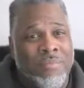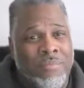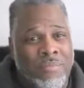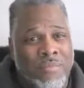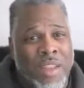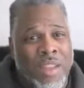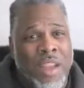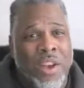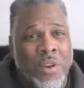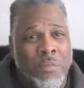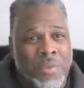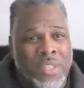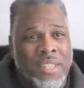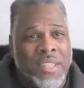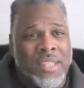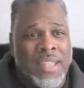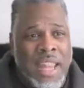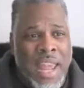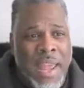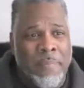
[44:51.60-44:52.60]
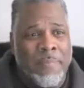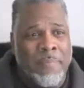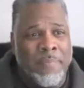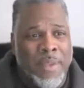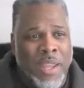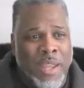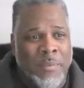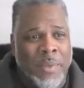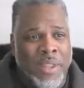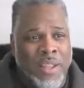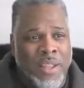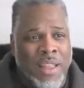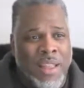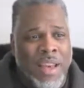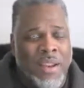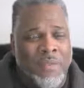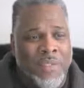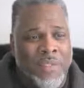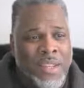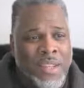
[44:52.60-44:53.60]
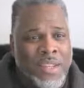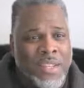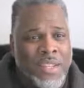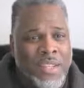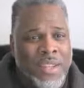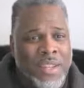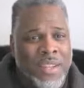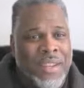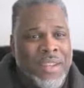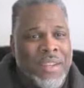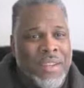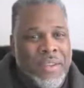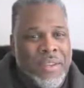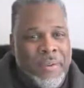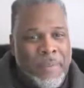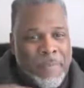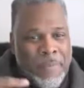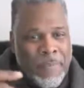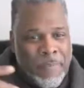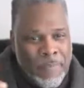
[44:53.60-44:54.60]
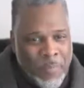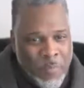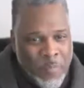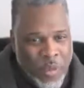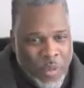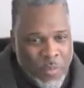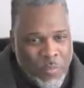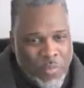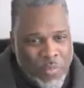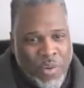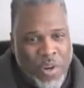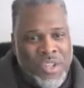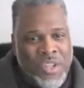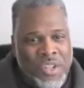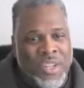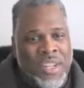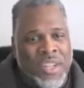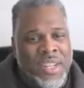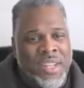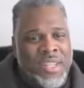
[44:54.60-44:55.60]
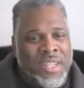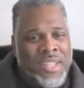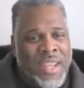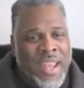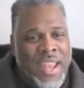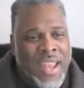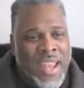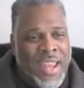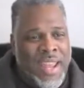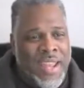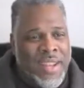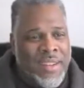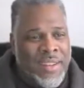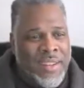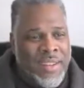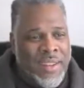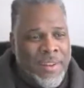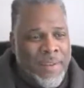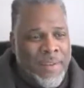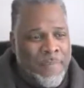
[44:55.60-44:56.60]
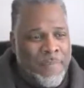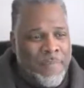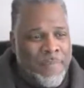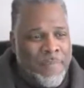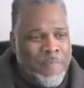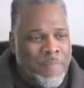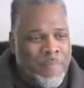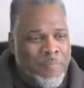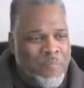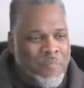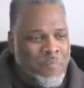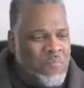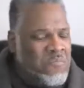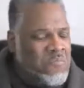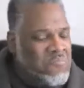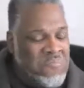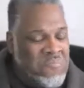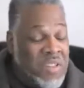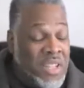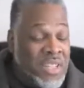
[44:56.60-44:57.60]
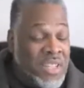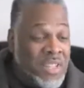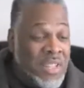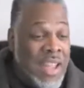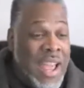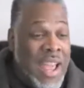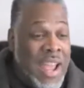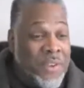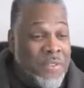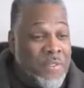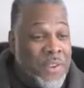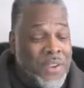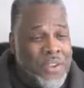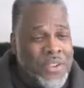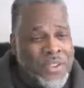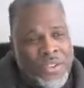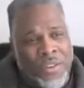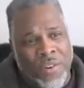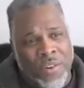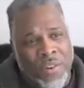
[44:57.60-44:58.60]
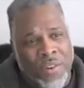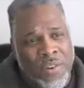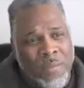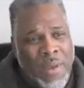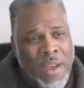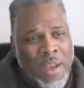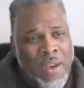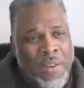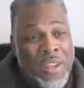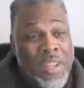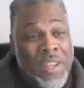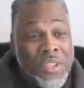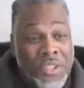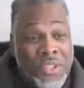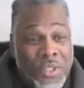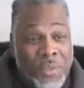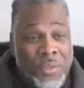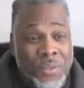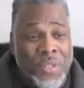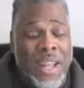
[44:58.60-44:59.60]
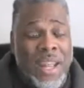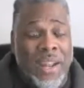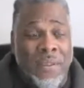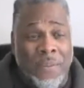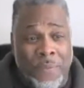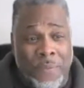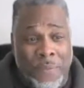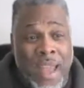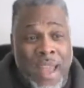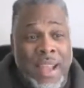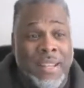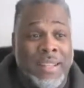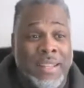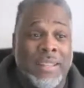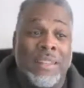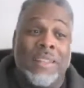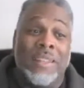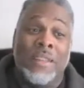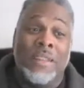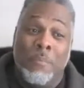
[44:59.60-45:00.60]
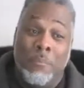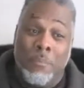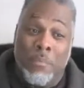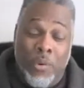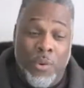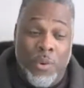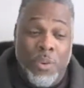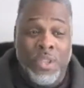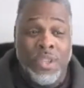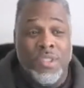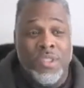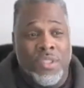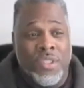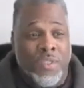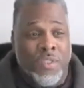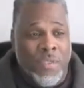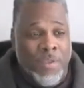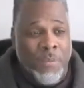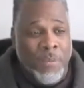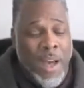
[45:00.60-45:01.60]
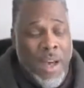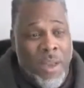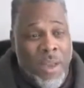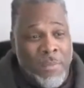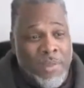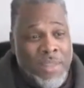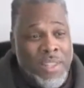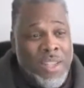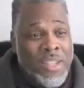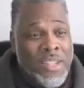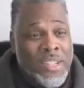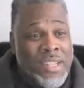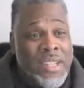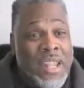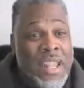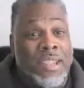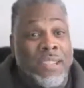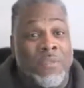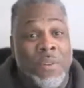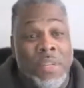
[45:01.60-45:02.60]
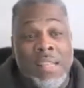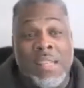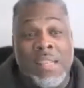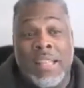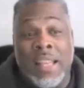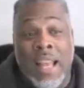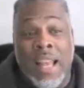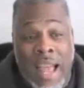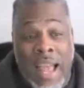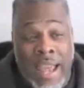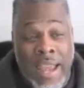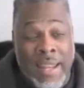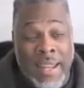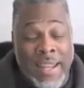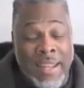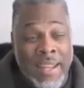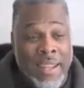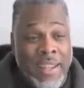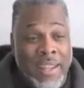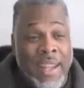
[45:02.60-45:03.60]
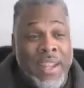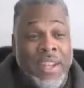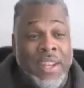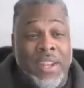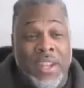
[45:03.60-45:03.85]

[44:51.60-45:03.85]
helps stem maybe a lot of this prejudice and this lack of concern about issues that affect portions of the population that reside and